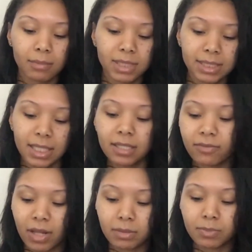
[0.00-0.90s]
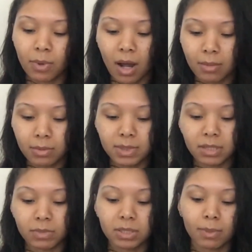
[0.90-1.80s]
The skin develops problems
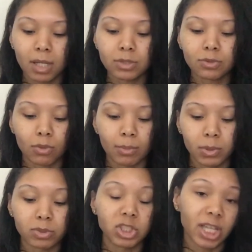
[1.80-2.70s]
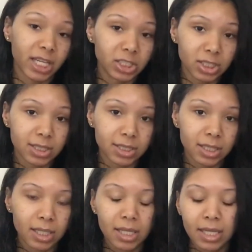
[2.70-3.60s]
in response to hormonal changes,
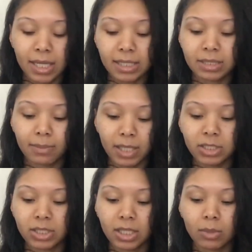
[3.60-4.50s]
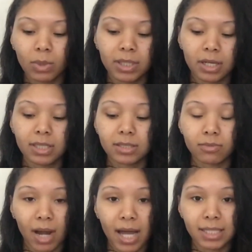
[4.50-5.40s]
especially when there's a
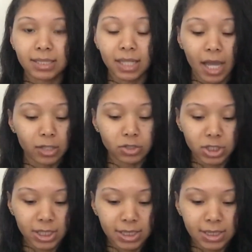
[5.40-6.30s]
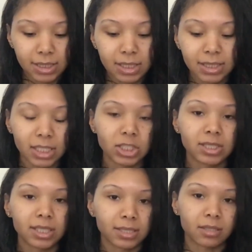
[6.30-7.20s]
rise in androgens such
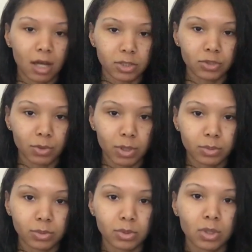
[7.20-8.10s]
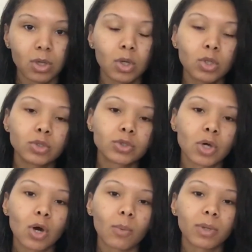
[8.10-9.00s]
as testosterone.
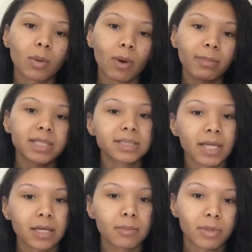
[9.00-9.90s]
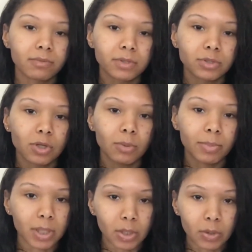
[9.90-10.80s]
So when a woman is taking a birth control
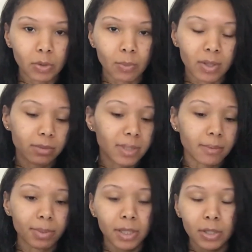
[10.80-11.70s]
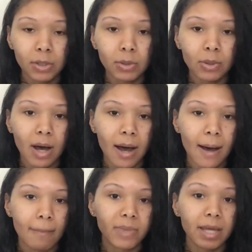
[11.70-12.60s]
pill, whether it be the pill,
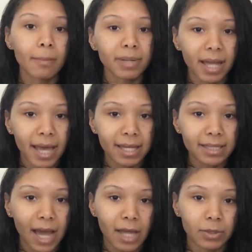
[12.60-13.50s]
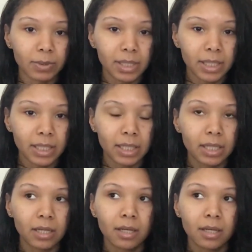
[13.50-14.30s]
the implant, the IUD,